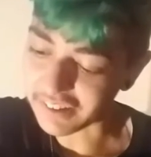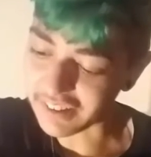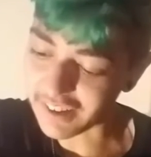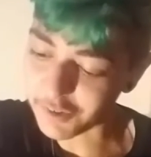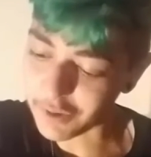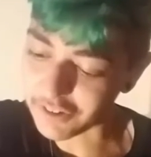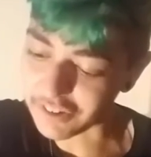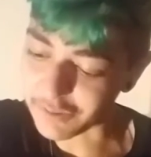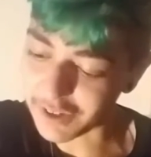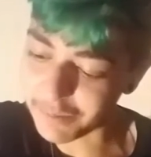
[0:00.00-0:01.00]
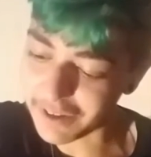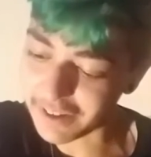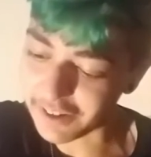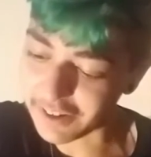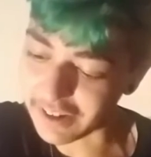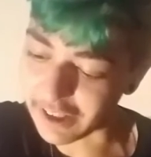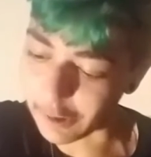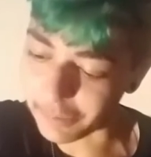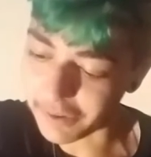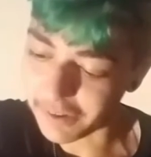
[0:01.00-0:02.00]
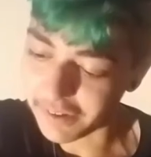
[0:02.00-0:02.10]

Last question. If you're gonna be in here, you're gonna help.